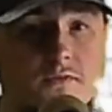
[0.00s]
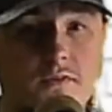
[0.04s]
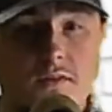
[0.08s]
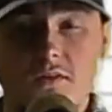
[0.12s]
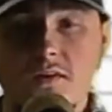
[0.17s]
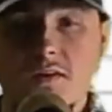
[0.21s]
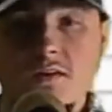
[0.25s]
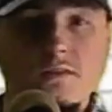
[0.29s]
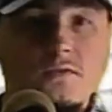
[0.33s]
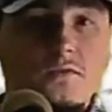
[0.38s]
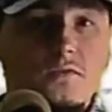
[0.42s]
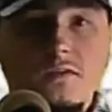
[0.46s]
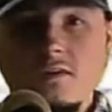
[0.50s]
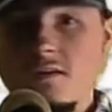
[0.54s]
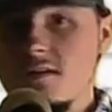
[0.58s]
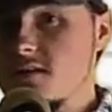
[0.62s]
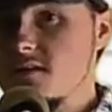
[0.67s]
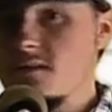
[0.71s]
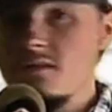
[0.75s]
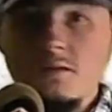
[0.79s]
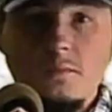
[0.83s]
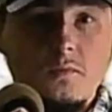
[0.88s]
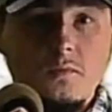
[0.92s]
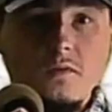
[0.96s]
your
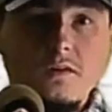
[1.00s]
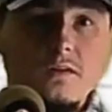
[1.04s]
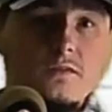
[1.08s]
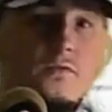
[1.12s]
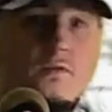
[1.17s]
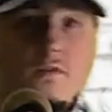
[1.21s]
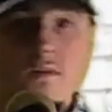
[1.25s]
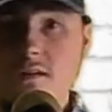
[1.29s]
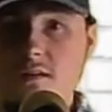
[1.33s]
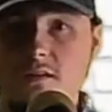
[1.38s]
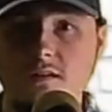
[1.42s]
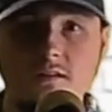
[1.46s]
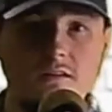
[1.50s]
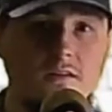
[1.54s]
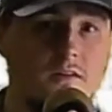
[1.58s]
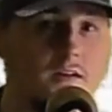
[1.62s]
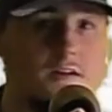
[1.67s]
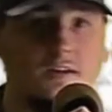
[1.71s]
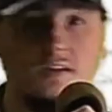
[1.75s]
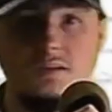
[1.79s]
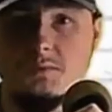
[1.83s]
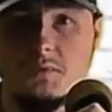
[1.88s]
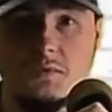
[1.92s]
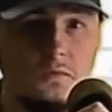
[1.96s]
girlfriend, your boyfriend, your
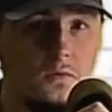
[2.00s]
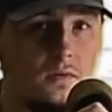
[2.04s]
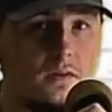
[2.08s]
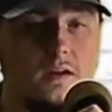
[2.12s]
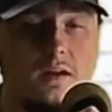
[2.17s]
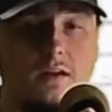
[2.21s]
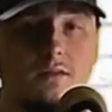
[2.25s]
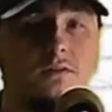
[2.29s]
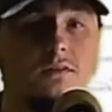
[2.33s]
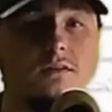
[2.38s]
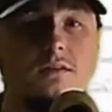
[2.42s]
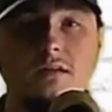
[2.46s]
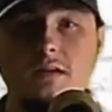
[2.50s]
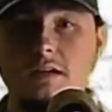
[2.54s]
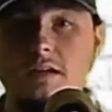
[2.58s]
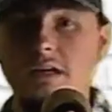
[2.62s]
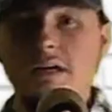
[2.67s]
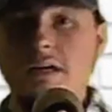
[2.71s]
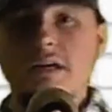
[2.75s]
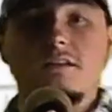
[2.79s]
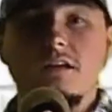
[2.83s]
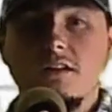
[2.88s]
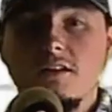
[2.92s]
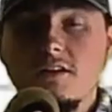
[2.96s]
husband, whatever,
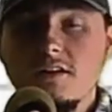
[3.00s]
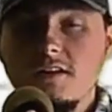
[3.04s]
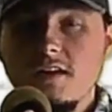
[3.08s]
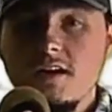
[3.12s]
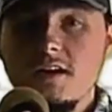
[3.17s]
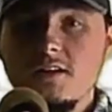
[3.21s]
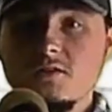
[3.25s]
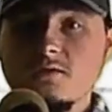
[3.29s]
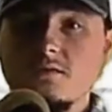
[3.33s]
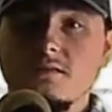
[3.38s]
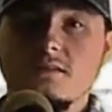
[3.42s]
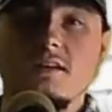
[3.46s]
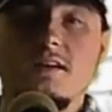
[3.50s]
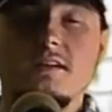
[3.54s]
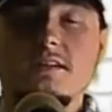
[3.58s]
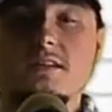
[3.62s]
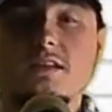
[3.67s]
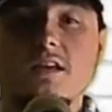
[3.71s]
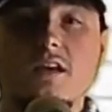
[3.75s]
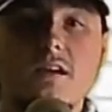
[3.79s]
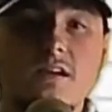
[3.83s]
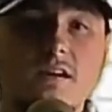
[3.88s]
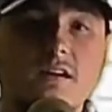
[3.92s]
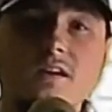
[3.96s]
they look at you and they
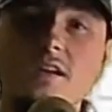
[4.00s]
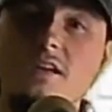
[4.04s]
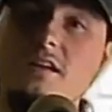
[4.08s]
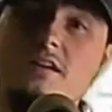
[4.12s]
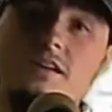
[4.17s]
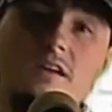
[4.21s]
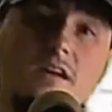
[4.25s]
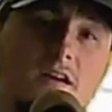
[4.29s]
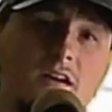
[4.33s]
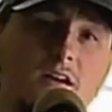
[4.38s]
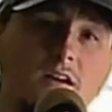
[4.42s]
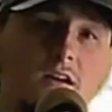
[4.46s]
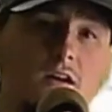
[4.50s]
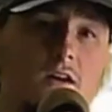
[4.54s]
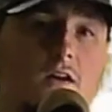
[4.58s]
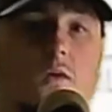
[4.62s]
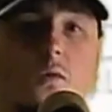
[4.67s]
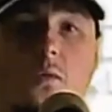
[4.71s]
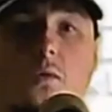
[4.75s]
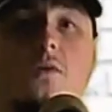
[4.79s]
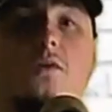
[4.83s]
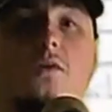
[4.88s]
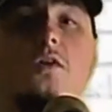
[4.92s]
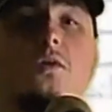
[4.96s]
say, honey,
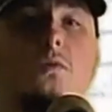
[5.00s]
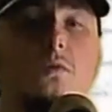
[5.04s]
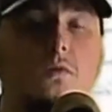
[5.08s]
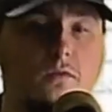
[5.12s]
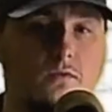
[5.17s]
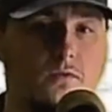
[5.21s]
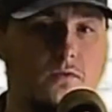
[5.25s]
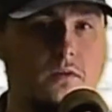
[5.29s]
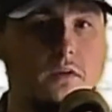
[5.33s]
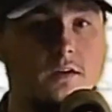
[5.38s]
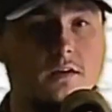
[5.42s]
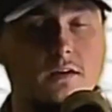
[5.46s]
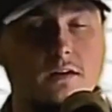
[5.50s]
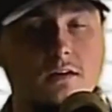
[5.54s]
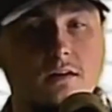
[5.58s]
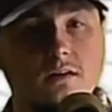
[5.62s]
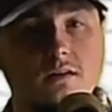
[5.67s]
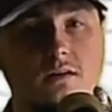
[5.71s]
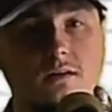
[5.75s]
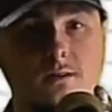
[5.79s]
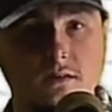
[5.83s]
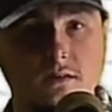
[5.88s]
what do you want for dinner?